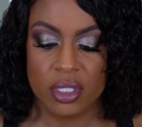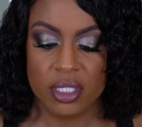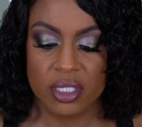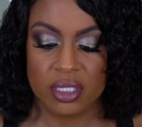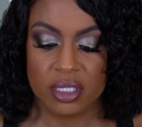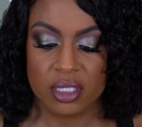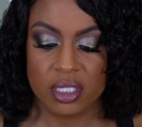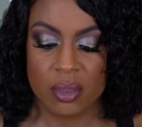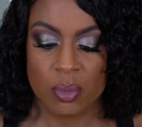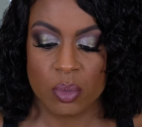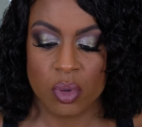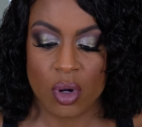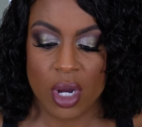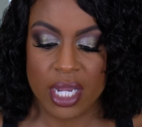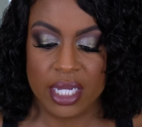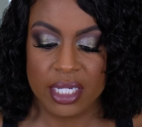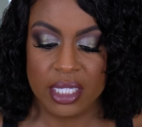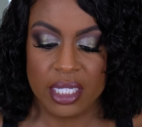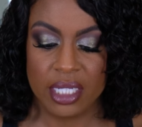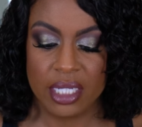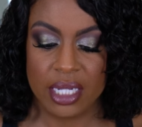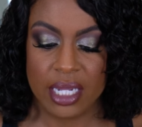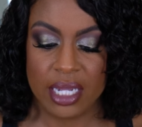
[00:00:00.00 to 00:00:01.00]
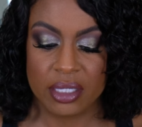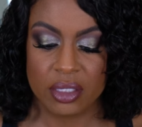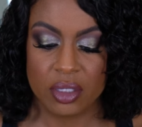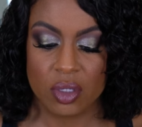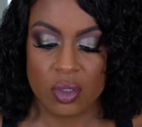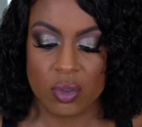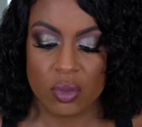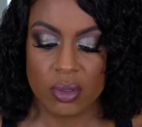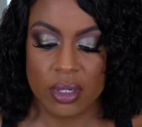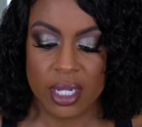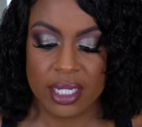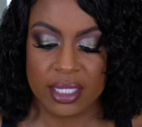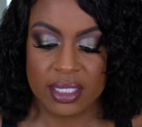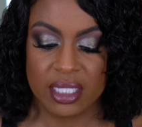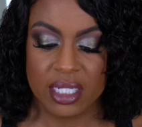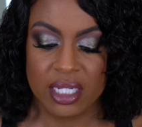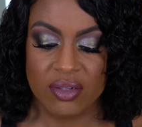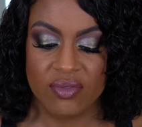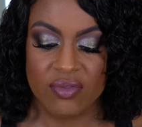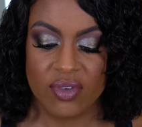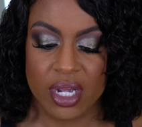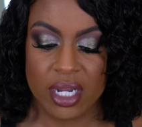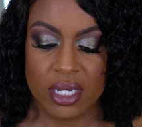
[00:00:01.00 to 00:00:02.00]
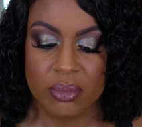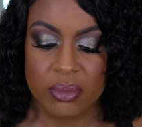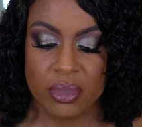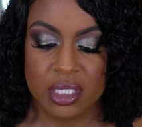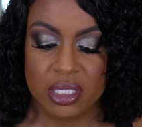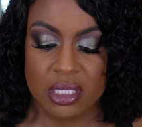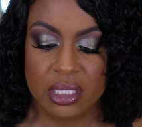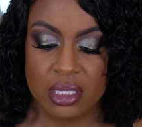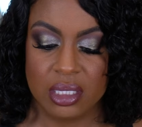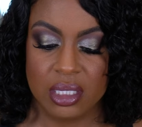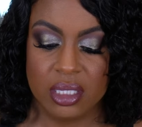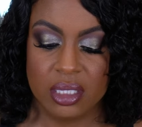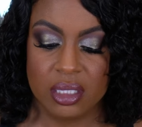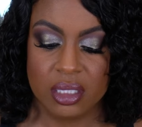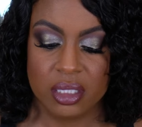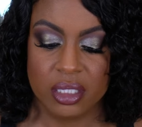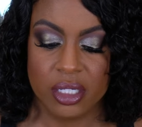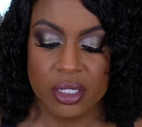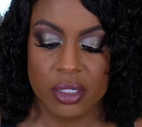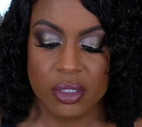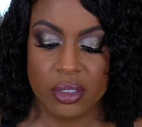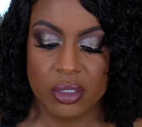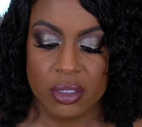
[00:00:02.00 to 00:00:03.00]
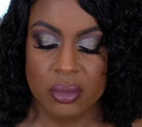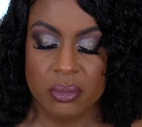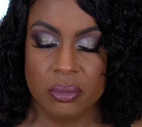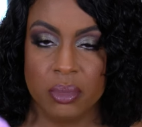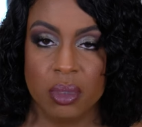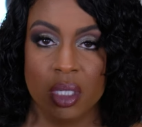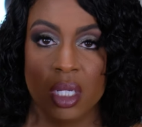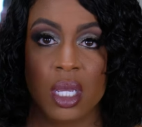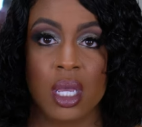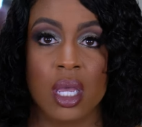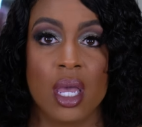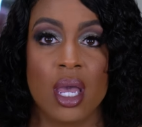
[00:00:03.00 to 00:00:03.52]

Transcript: This is a brightening and correcting vitamin C serum.